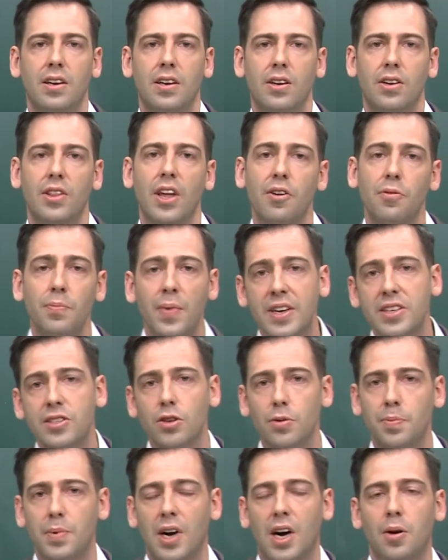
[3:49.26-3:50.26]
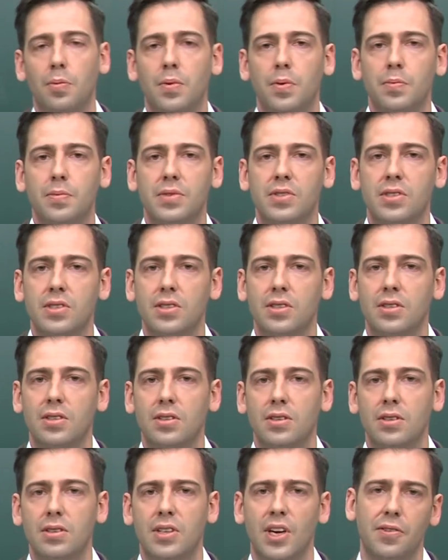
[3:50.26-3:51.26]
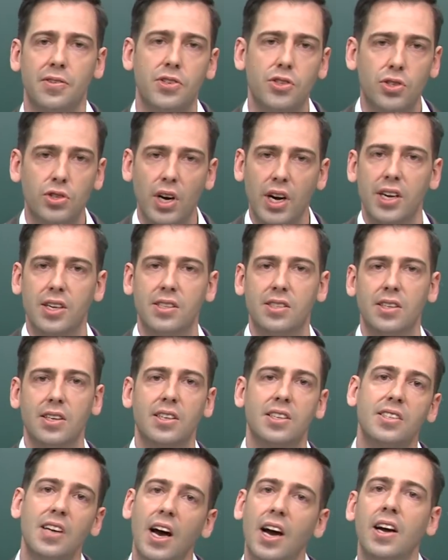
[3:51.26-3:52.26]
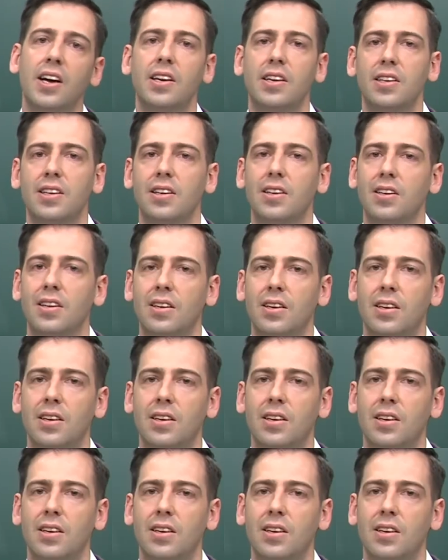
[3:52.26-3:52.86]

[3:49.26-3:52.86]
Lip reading: And they have mental problems. They have stress, anxiety.